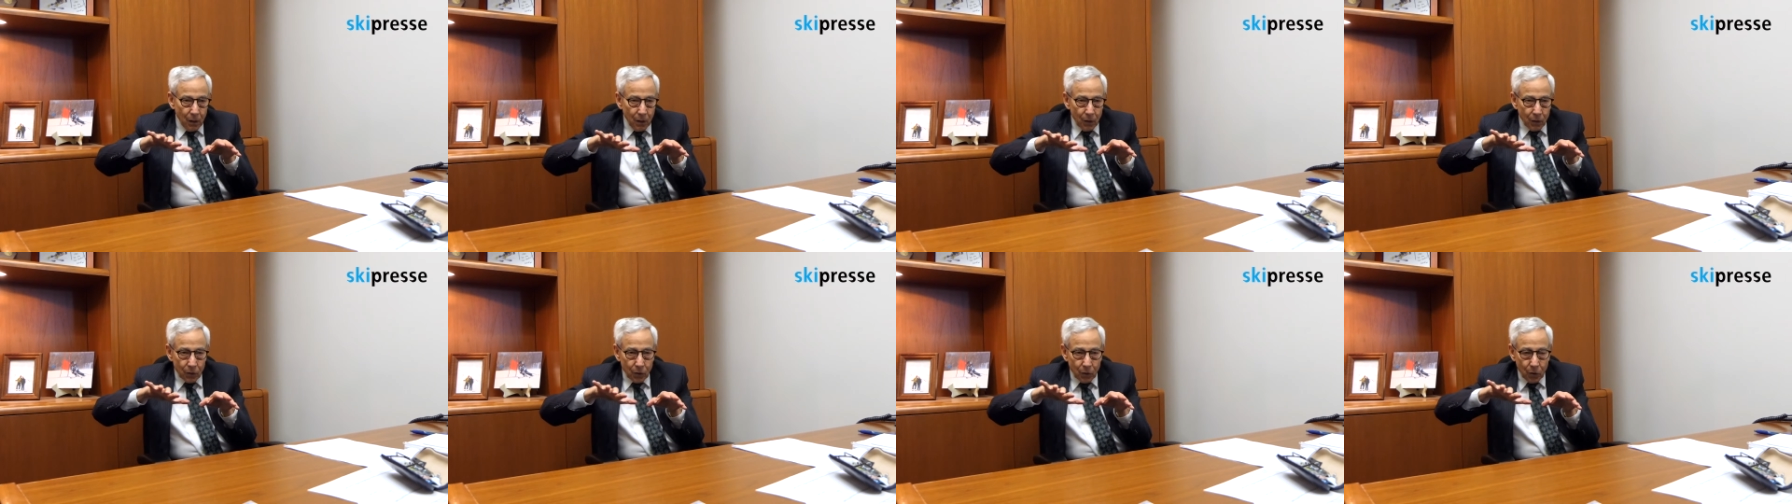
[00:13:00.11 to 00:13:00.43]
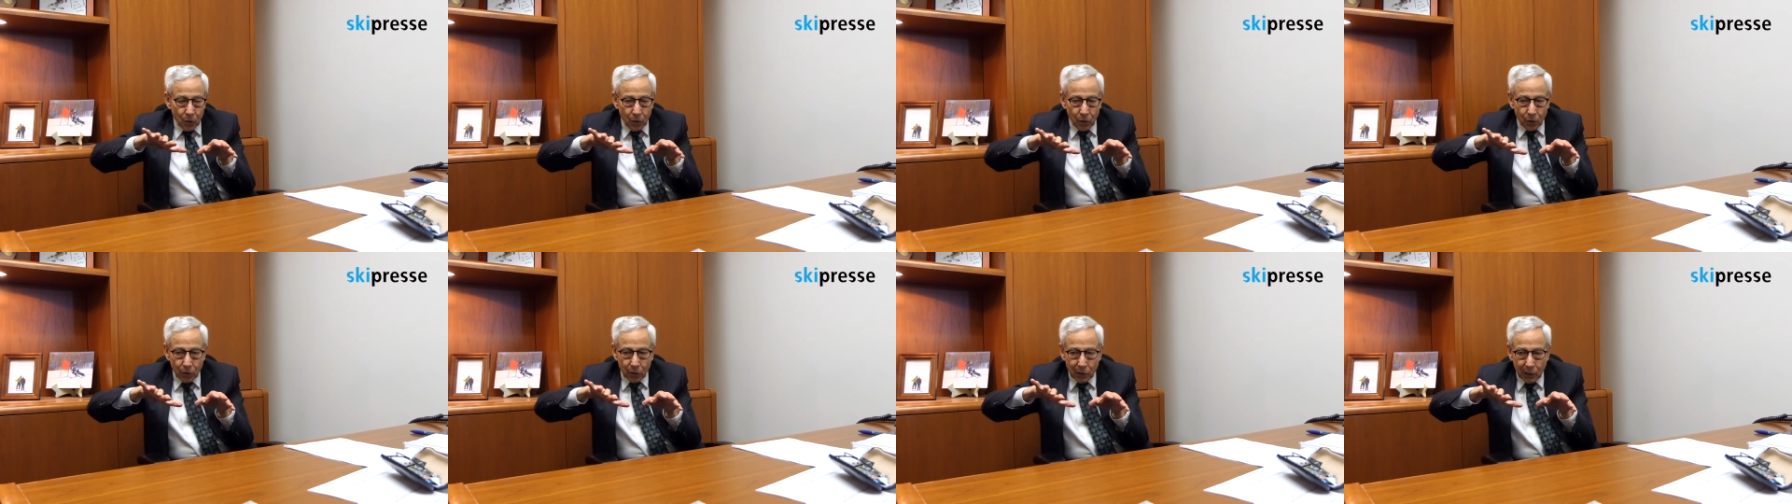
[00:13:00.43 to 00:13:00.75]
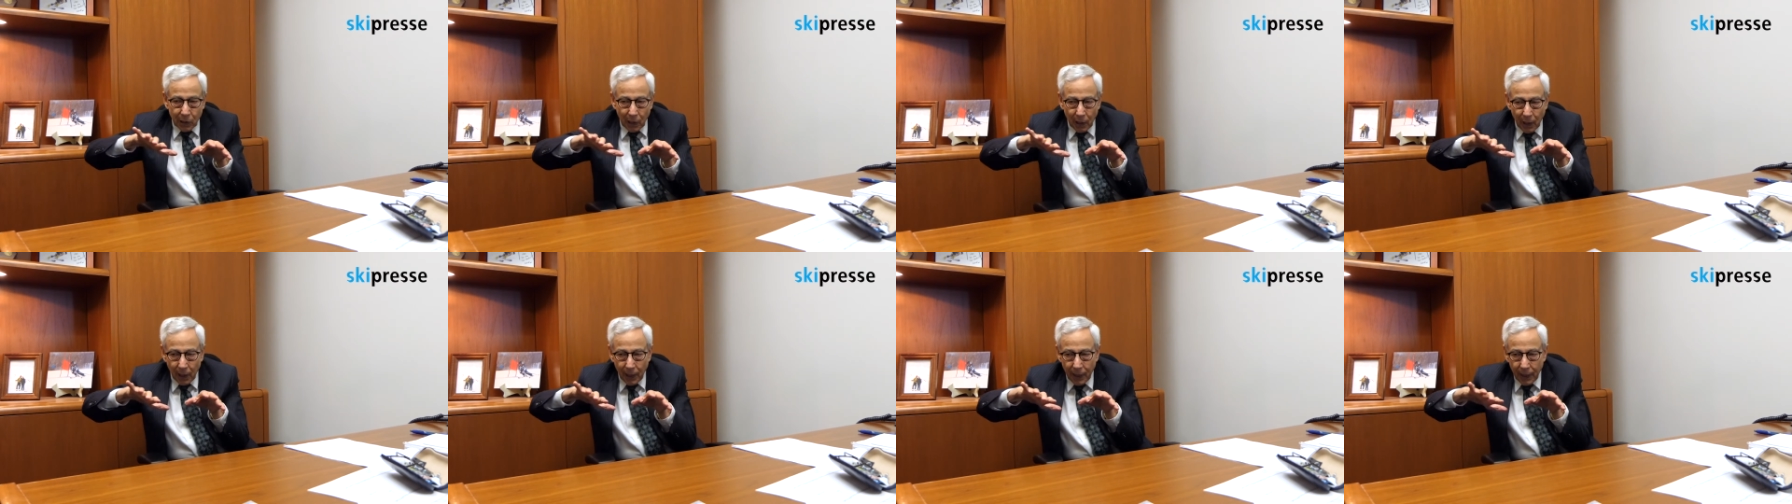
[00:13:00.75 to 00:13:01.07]
So you're
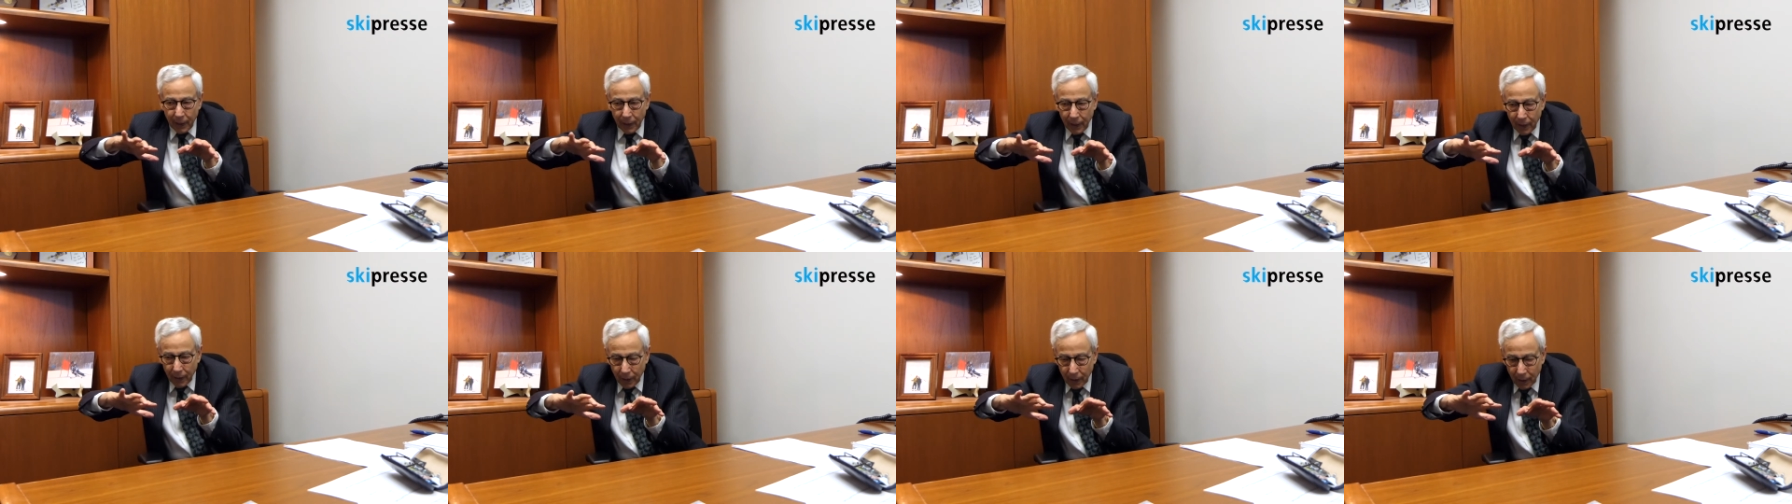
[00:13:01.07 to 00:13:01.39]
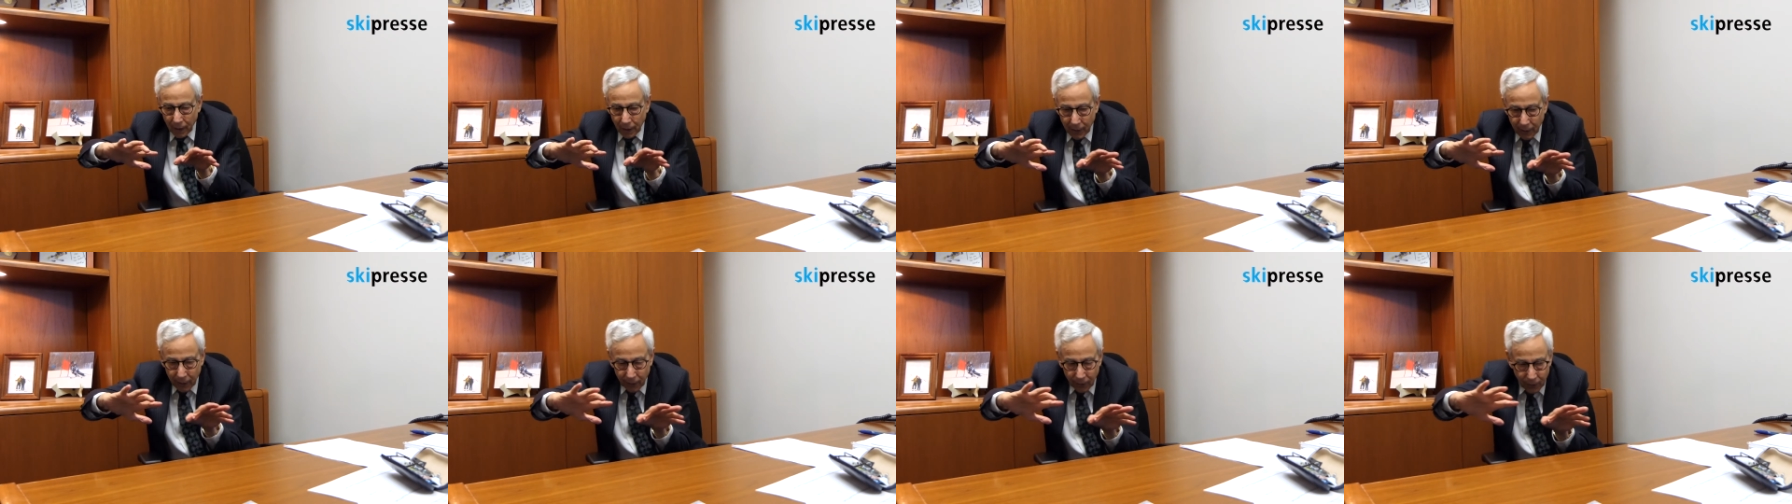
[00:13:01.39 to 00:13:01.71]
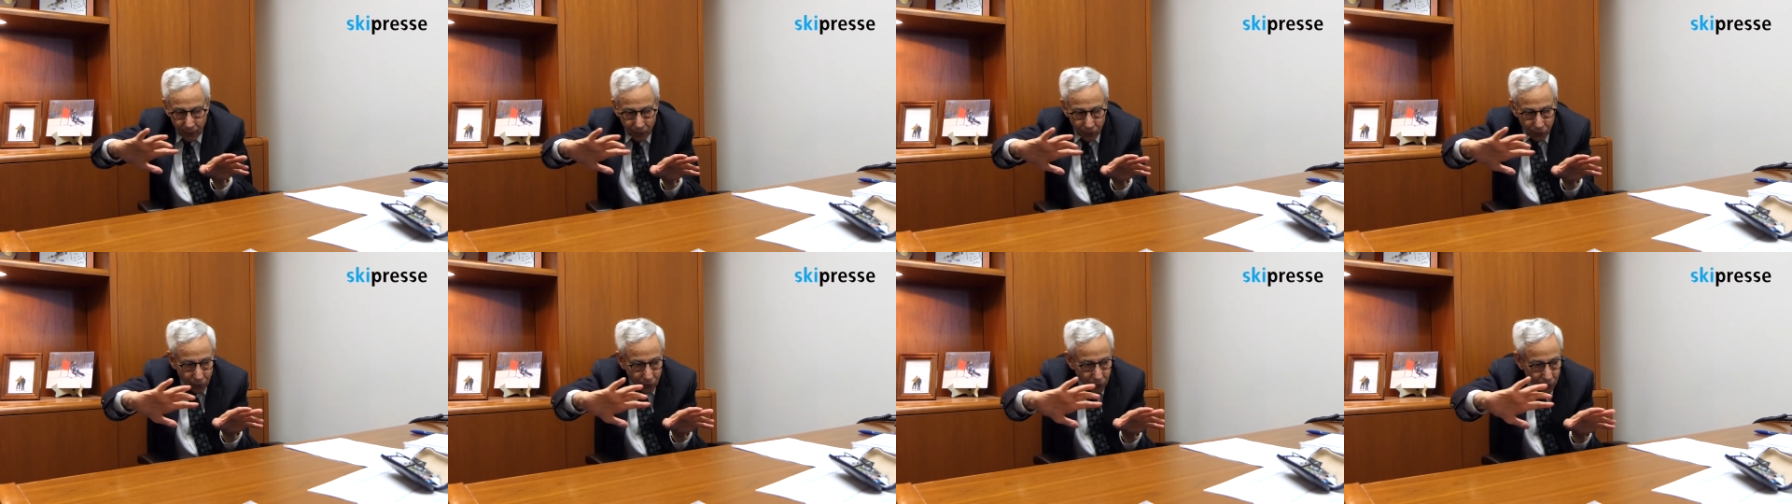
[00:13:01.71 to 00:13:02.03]
sliding like
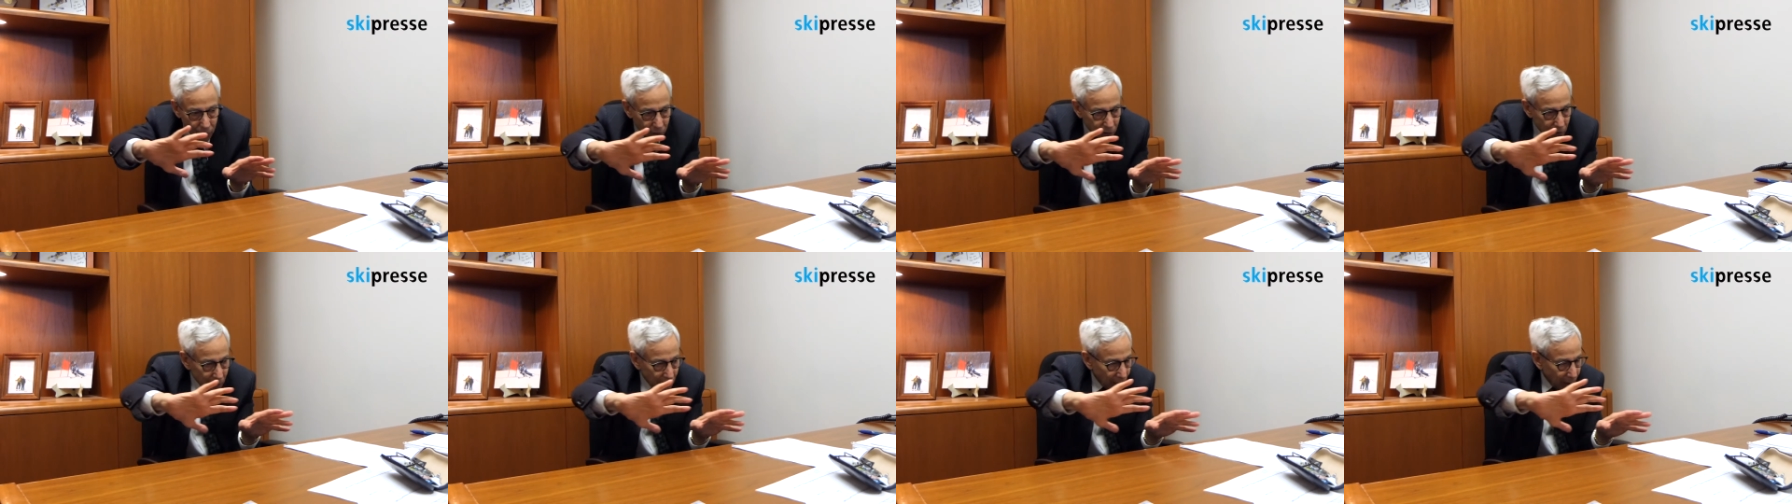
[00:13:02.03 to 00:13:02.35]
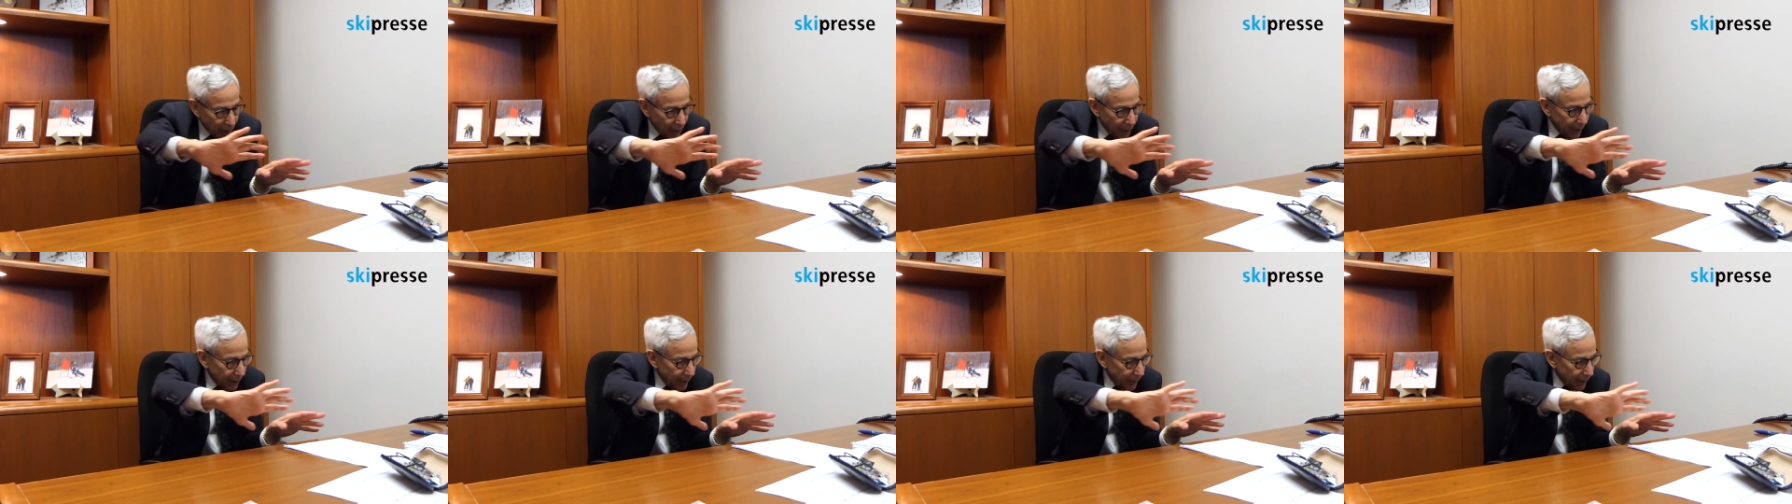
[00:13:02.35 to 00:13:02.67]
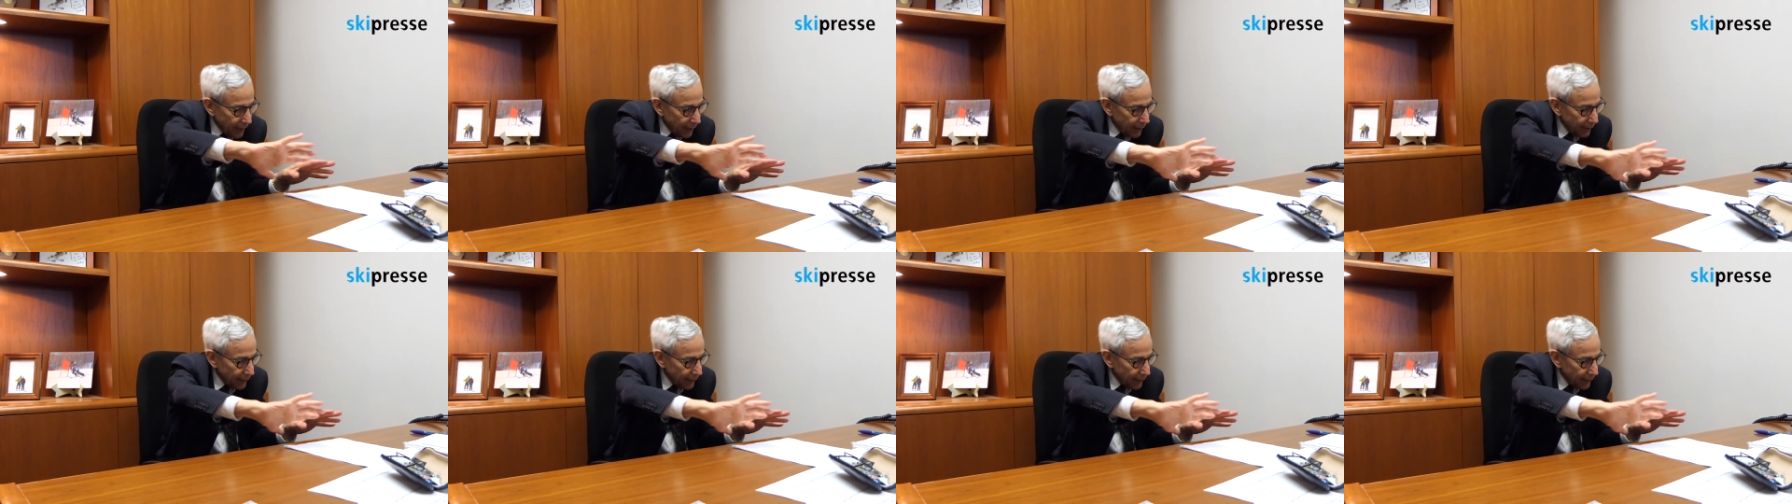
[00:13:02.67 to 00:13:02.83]
this, and you're sliding,